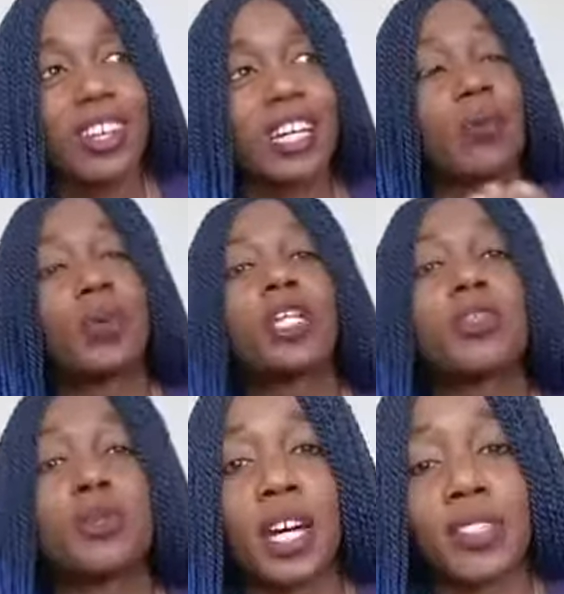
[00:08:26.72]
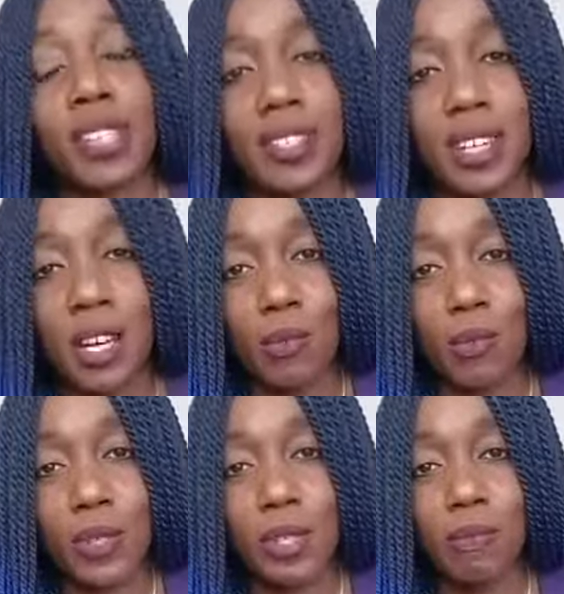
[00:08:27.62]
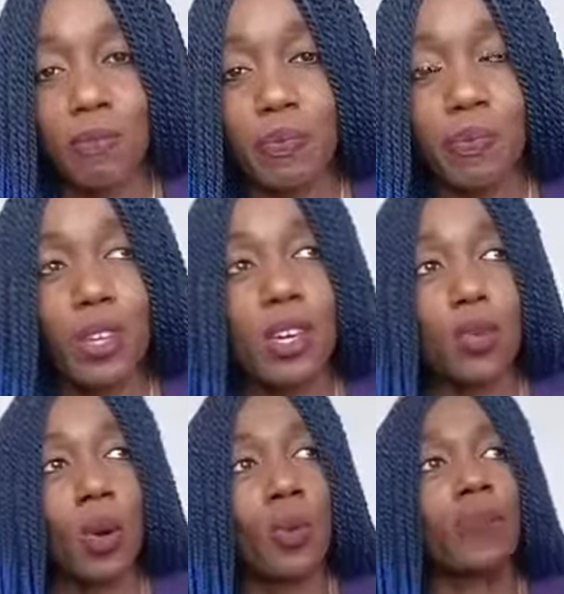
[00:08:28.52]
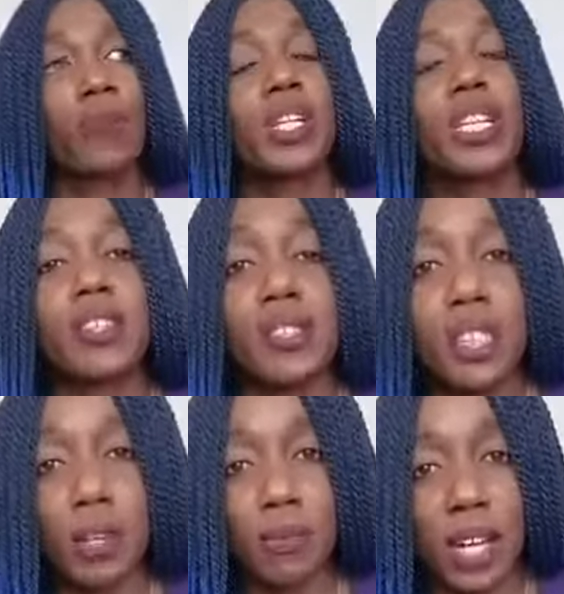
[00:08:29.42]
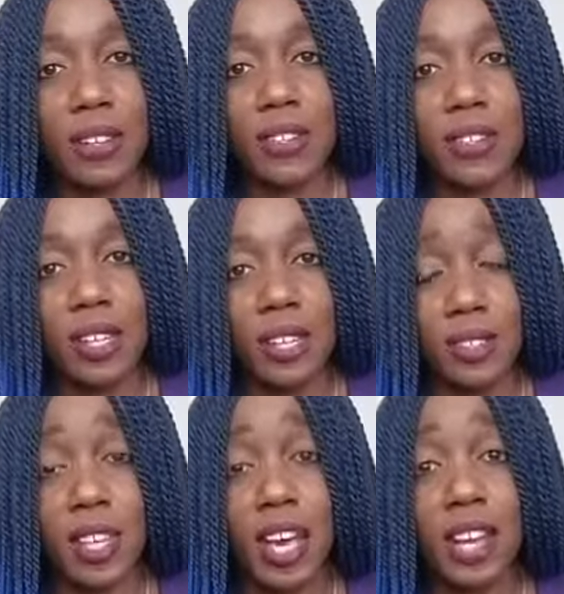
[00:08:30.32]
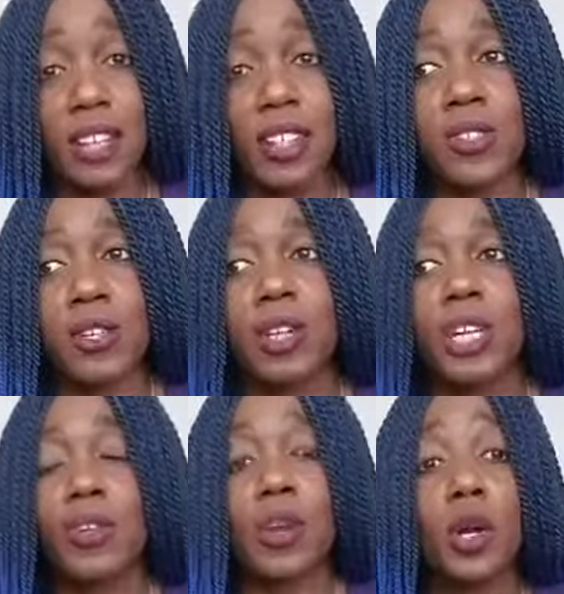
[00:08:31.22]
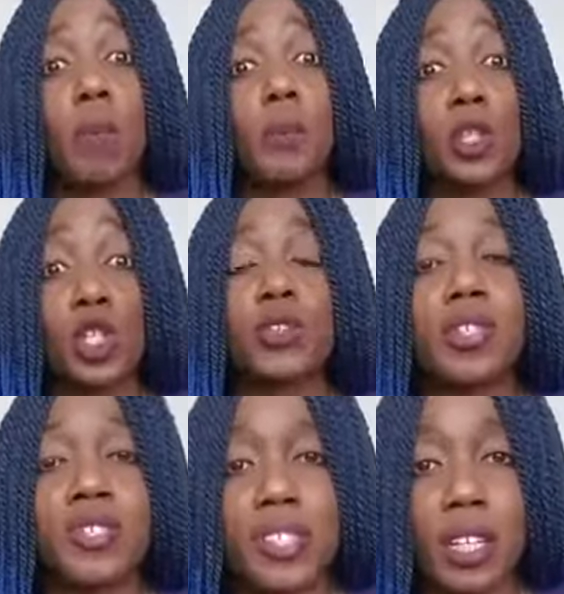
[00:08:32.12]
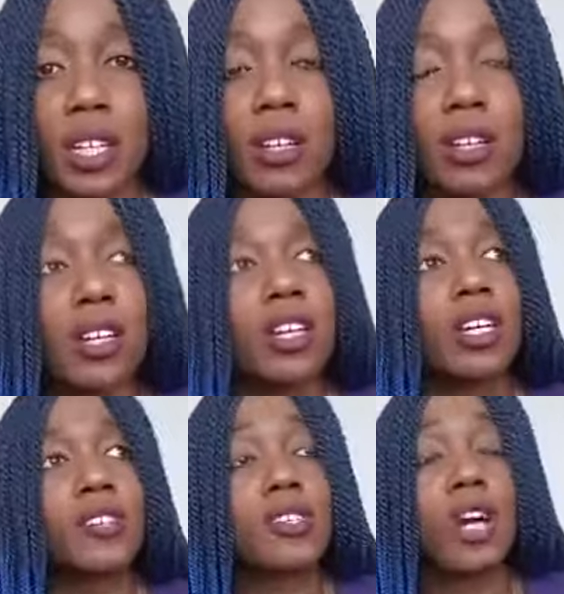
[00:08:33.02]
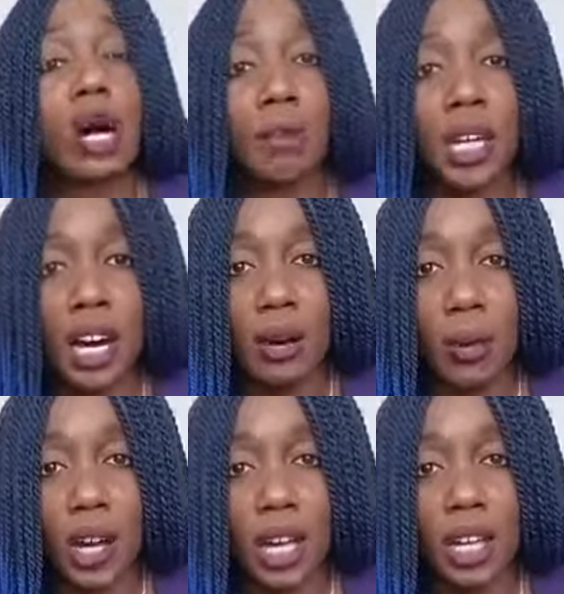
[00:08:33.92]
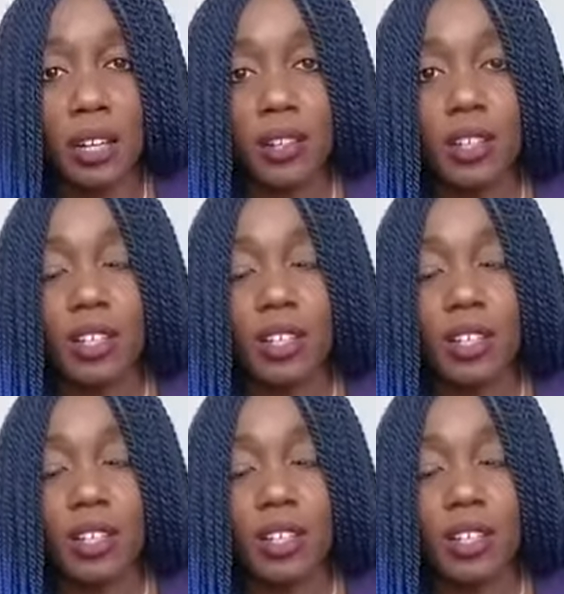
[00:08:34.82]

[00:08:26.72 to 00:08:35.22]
and we do that at times where we're feeling this self-doubt in, inside and so even though an opportunity is coming our way